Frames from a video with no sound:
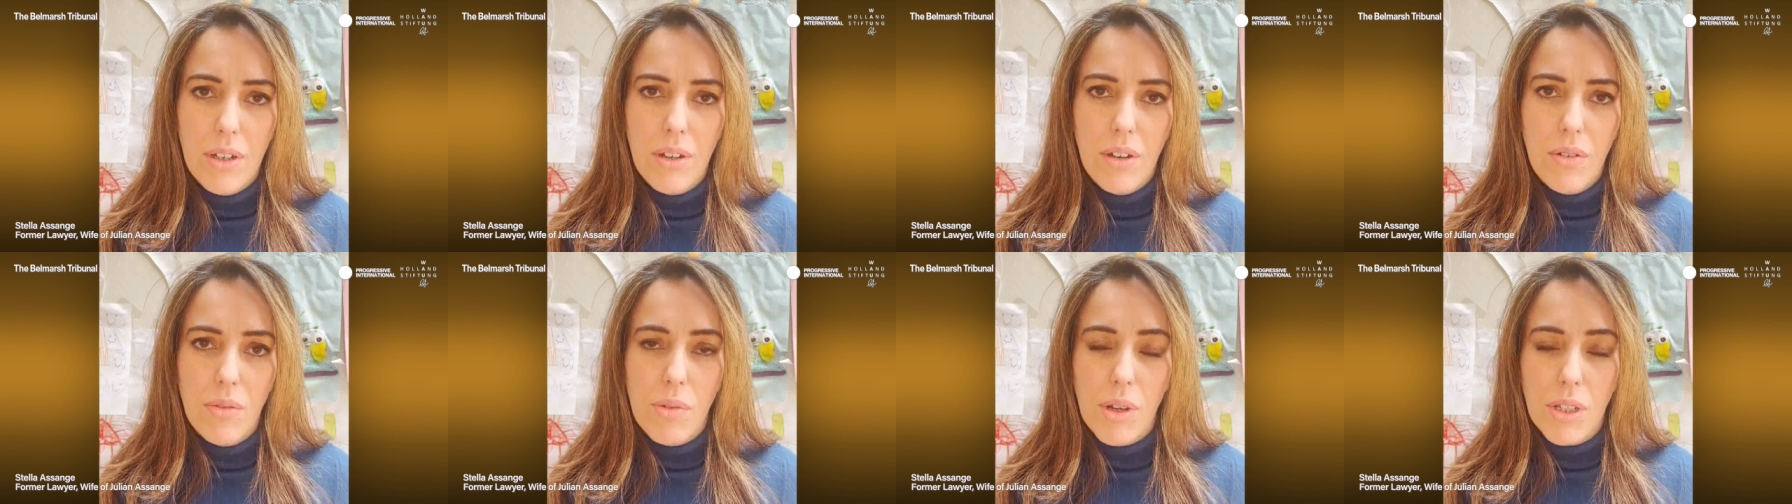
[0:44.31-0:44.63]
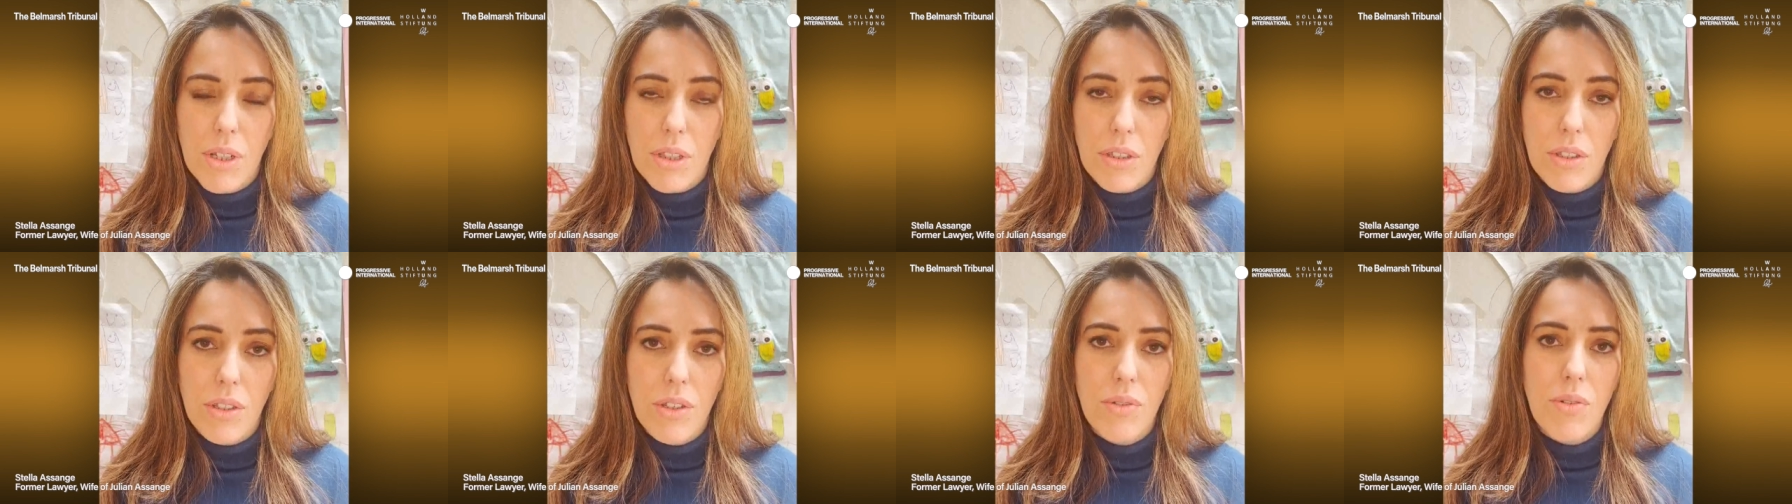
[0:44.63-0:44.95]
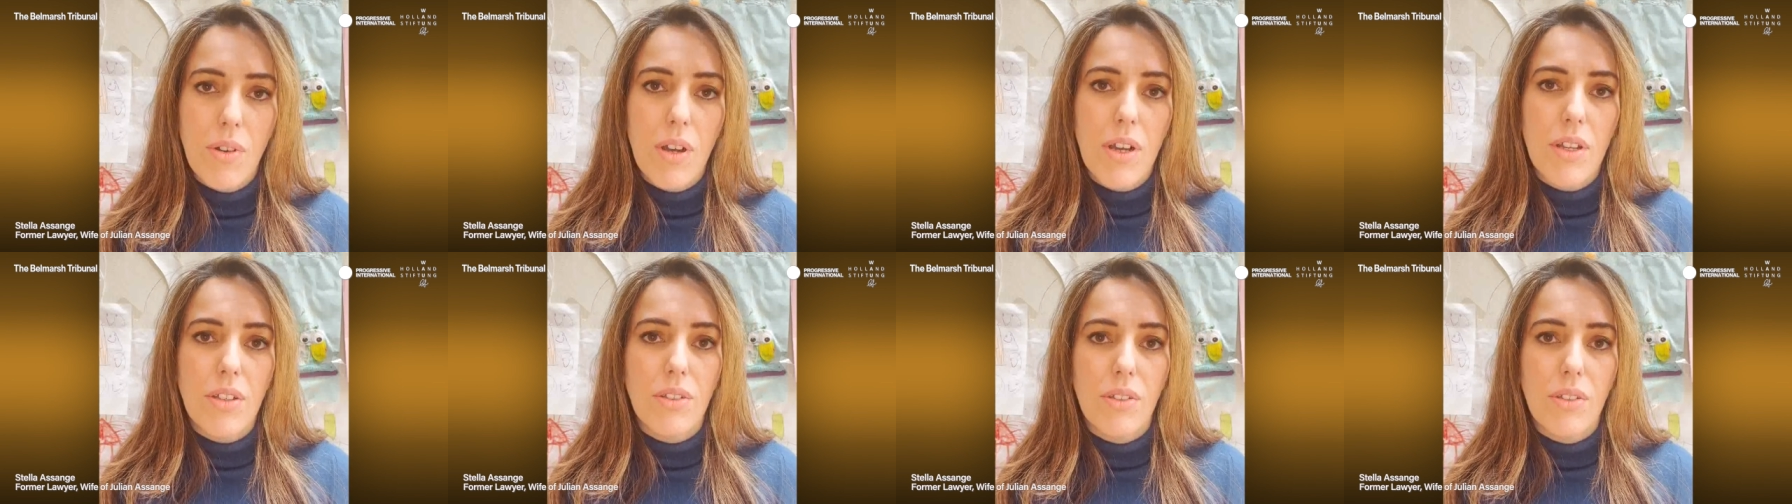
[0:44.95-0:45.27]
what the
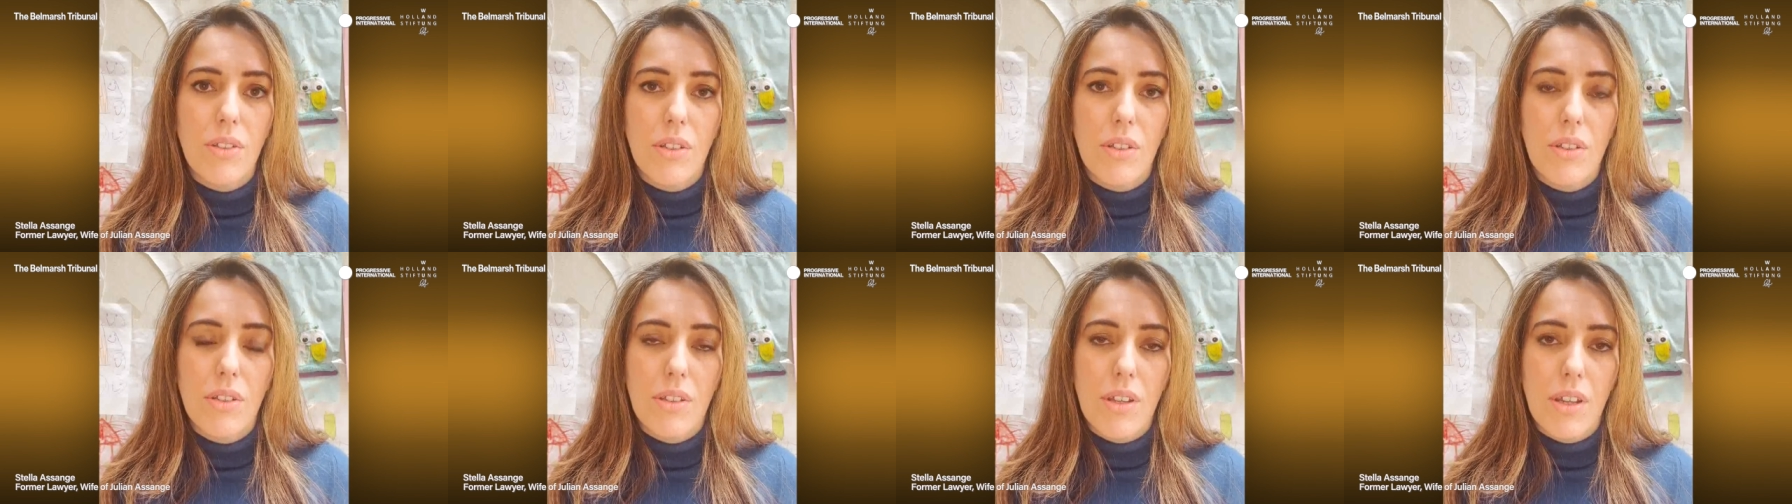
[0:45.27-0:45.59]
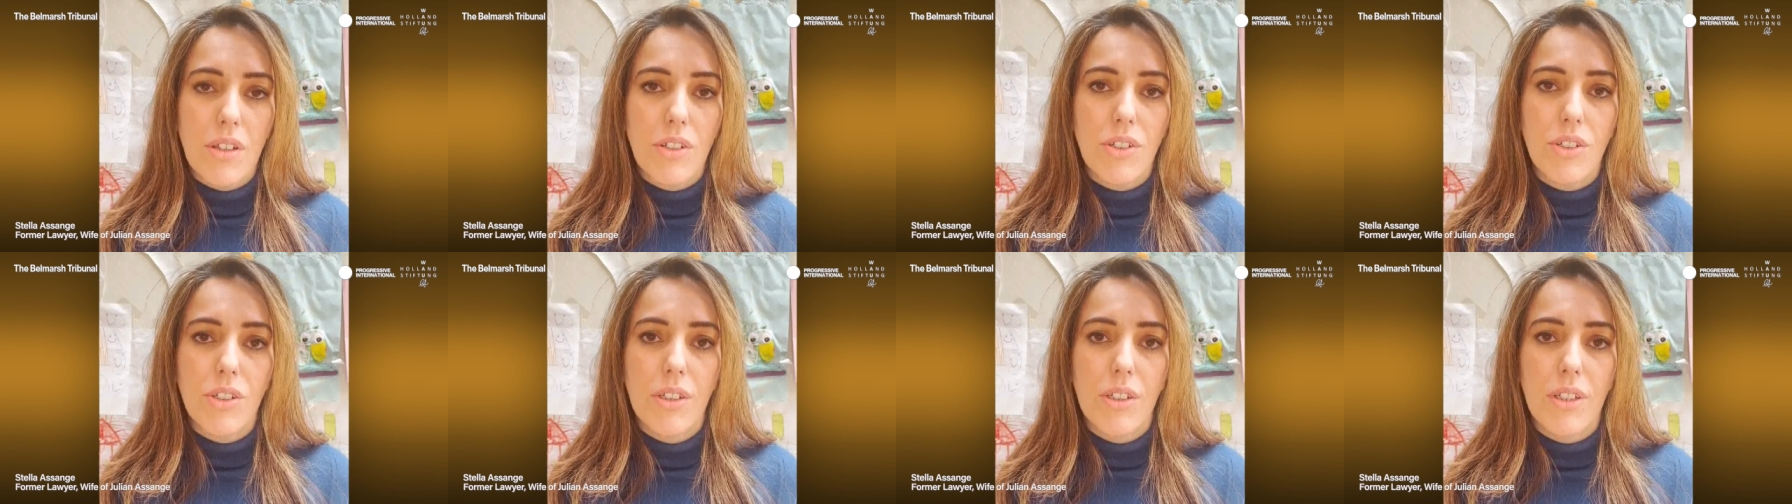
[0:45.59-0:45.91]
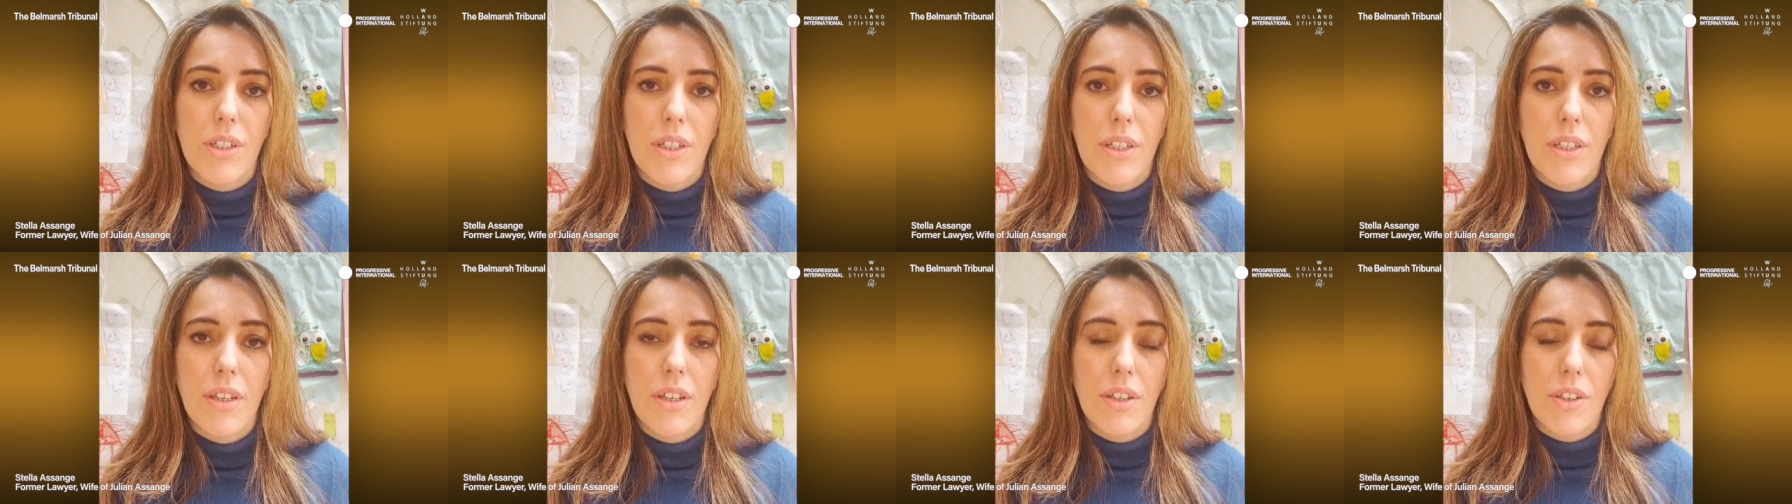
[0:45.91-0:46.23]
US is
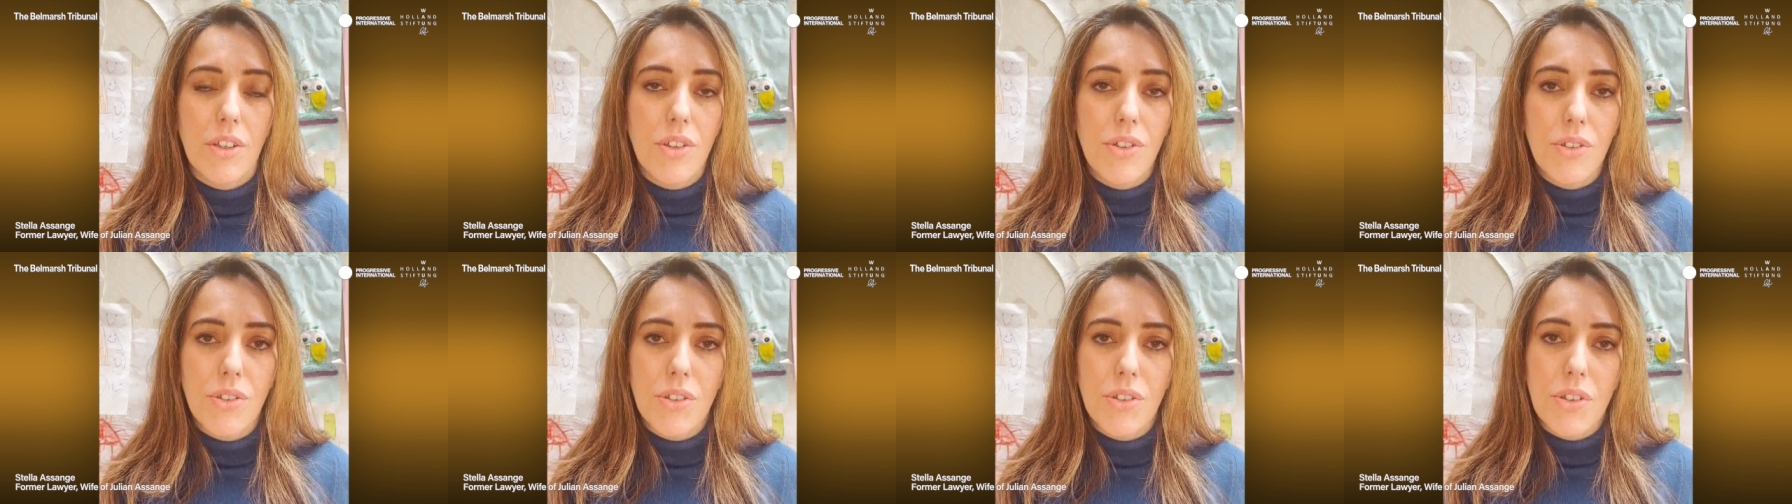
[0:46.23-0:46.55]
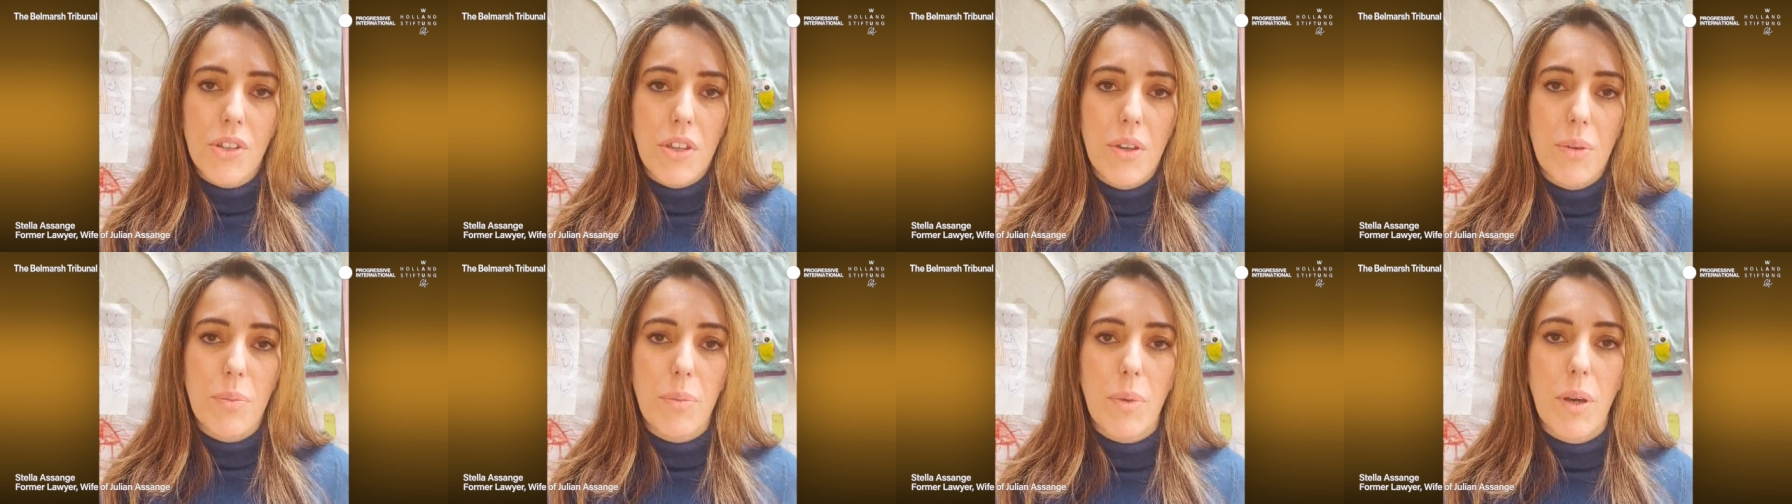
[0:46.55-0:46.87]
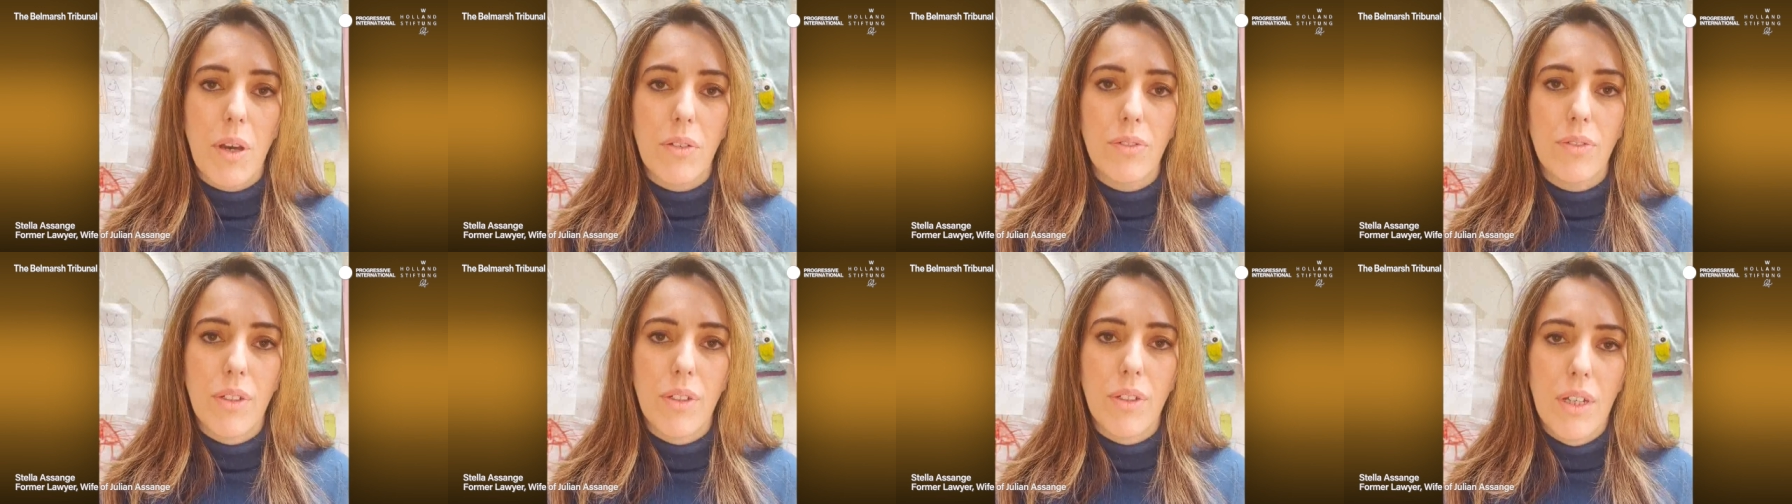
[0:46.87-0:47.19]
actually accusing him
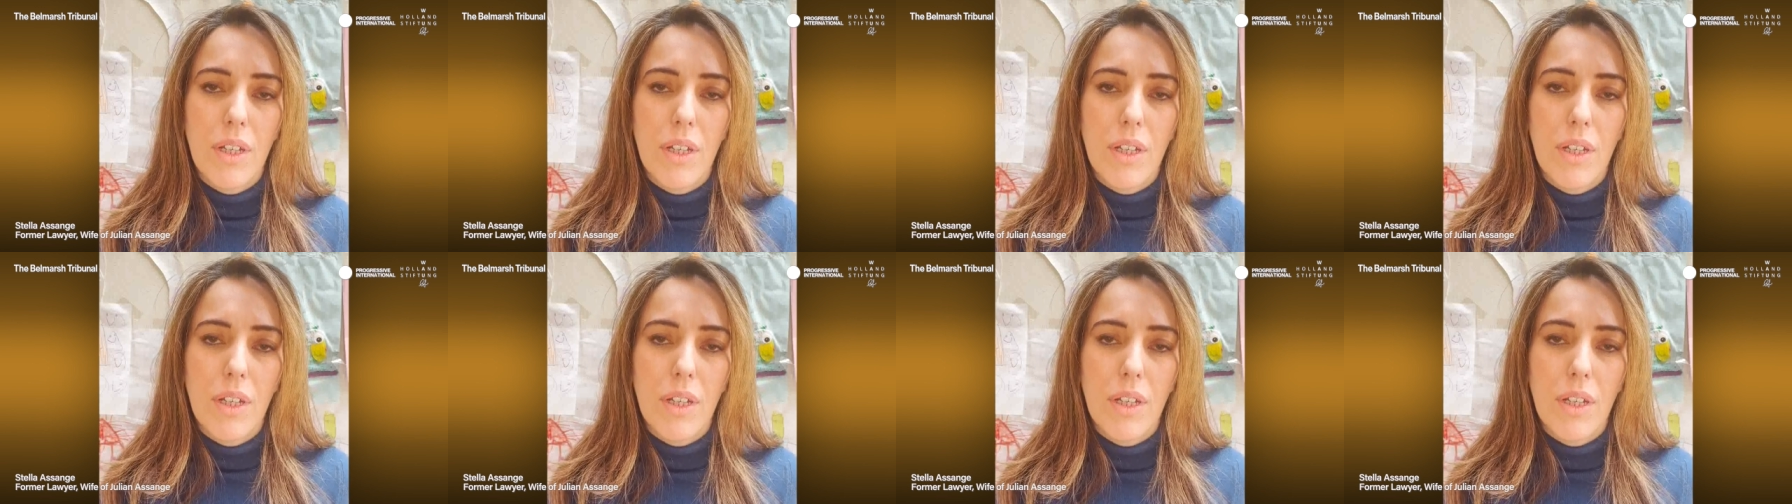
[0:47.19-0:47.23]
of,